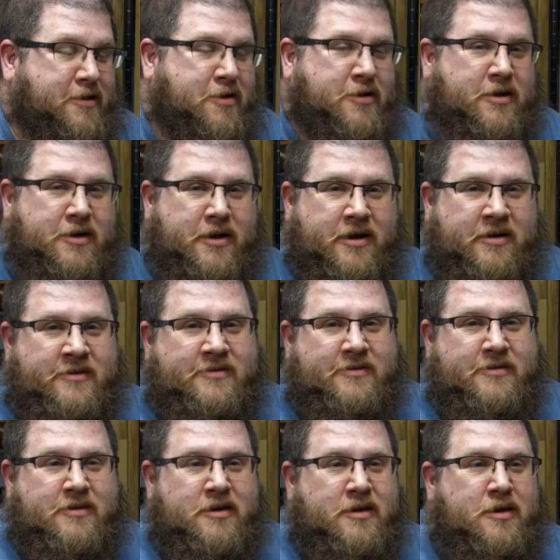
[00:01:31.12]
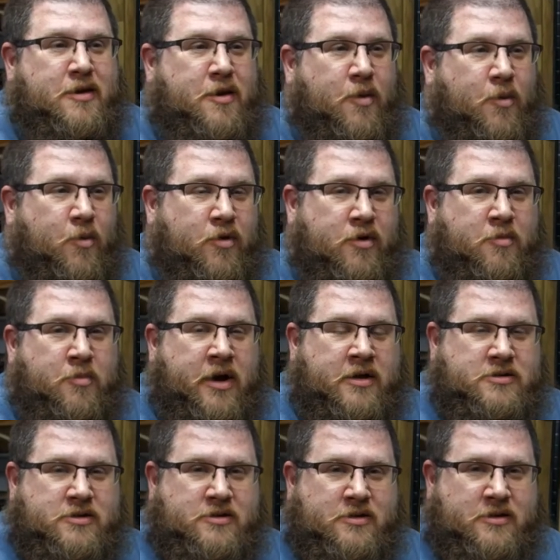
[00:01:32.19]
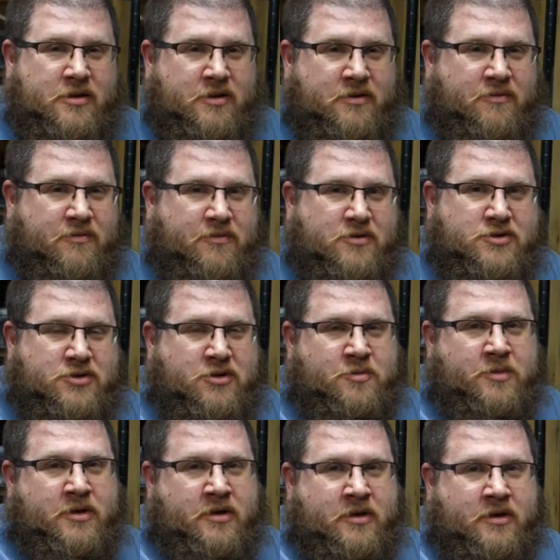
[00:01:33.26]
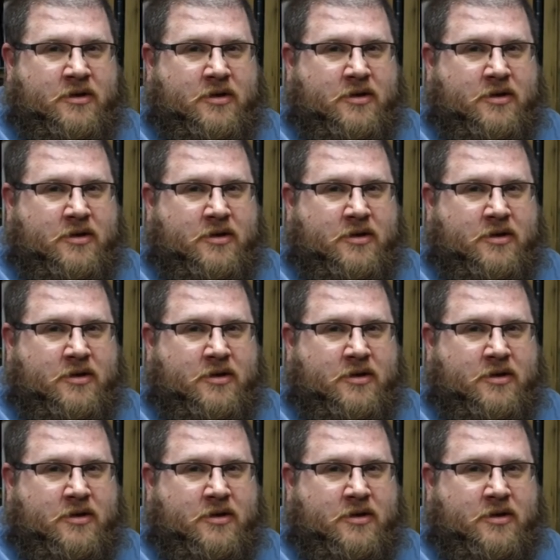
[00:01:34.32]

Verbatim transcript: Alright guys, we're about to leave for Germany